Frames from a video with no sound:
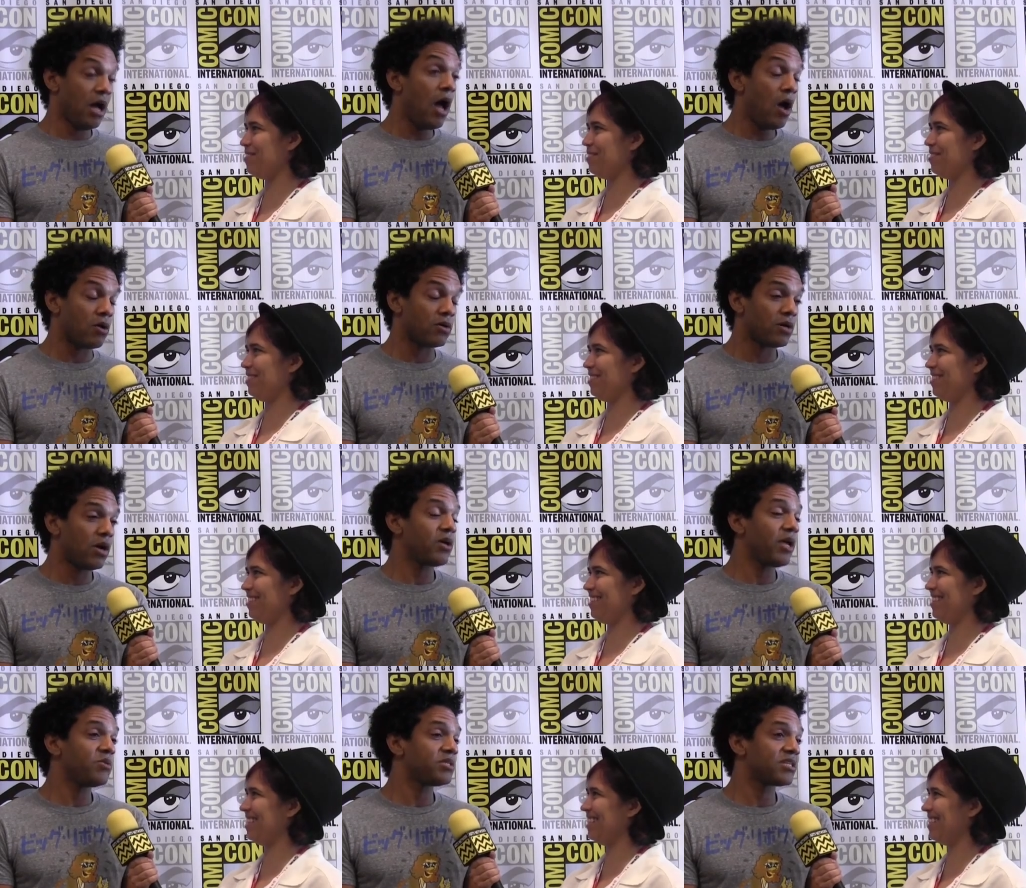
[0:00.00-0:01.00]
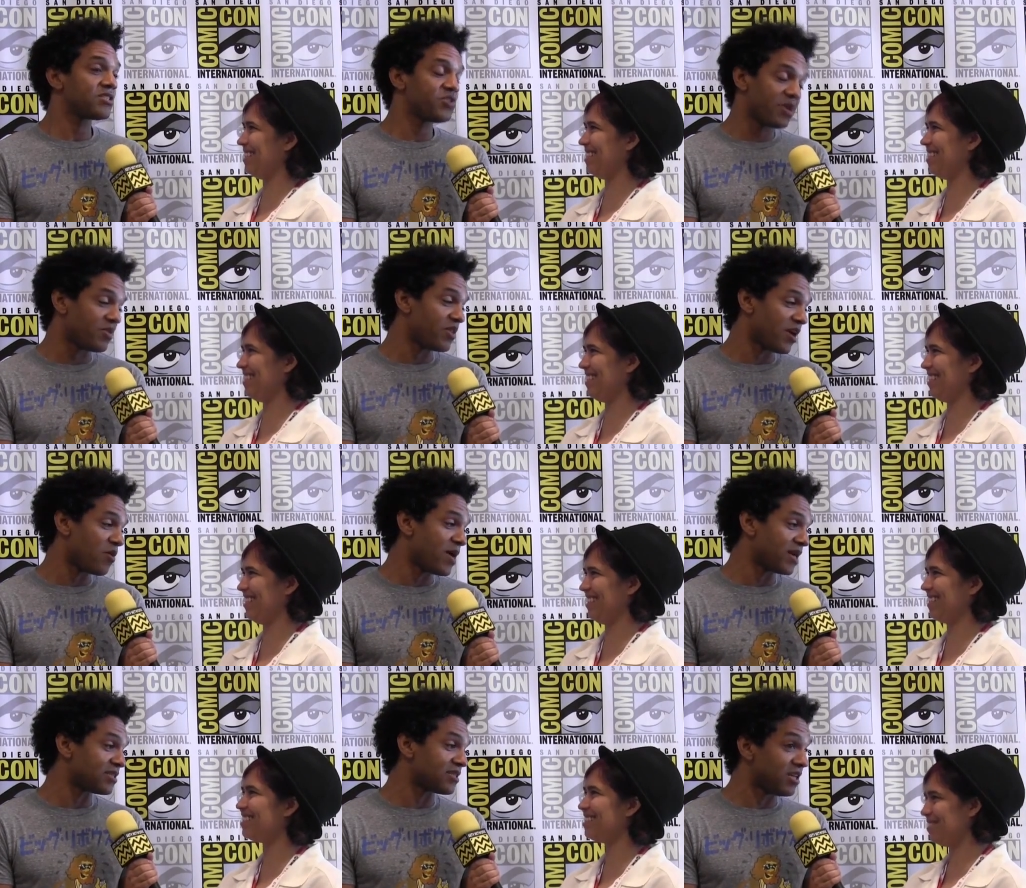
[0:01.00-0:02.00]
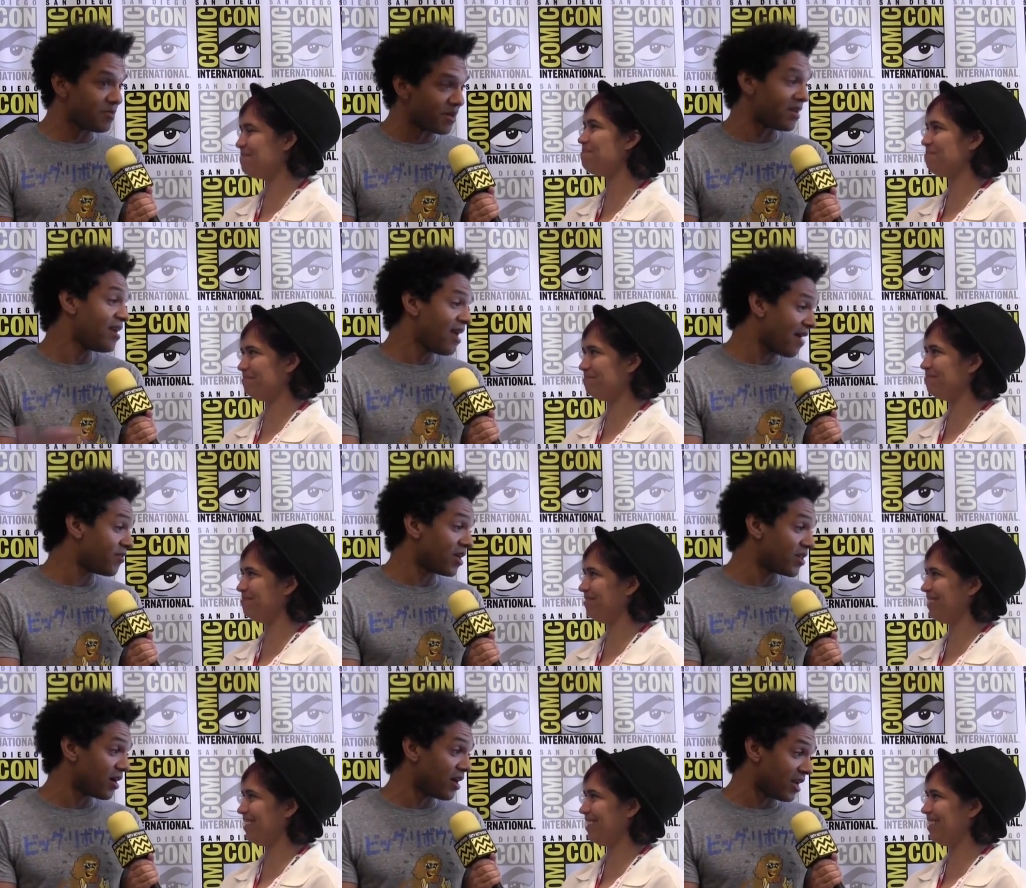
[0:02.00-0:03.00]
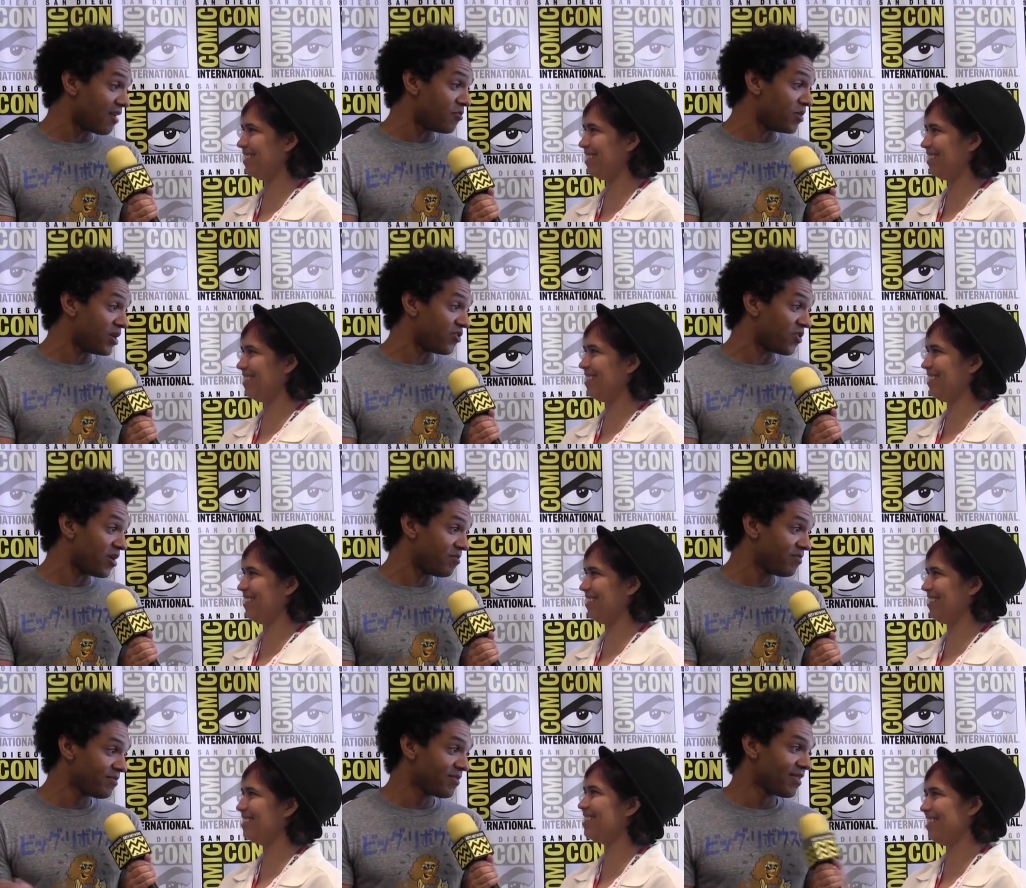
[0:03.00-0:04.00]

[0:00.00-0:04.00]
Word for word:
Speaker 1: oh, okay, it was just a dream. Then they go back to sleep and have another 11 minute dream.